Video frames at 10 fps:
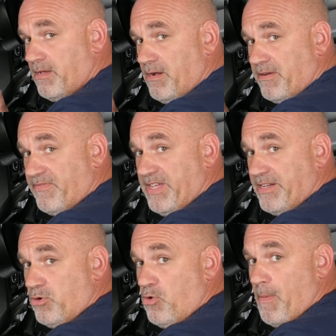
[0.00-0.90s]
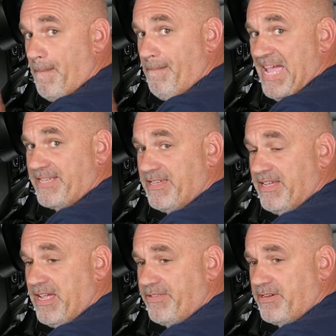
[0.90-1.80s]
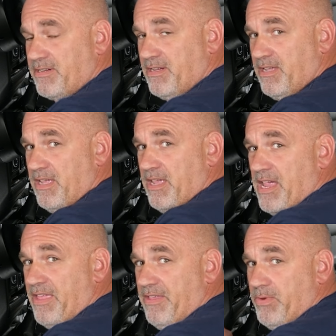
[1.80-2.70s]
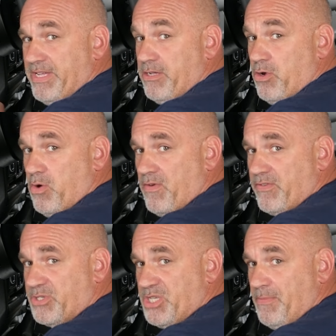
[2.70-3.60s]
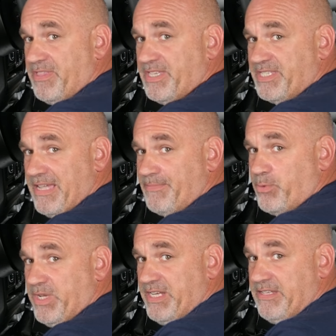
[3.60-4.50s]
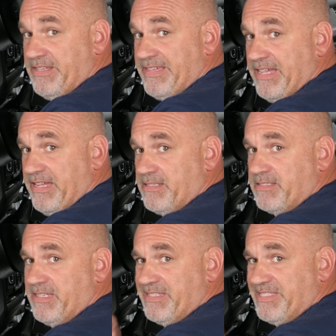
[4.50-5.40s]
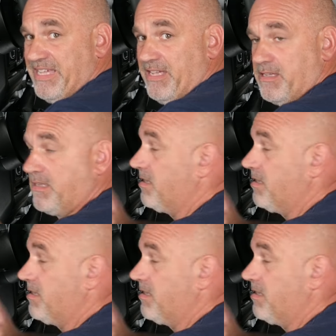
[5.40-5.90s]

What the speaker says: our vehicle back together, and then we can go over some of the steps we need to take to sync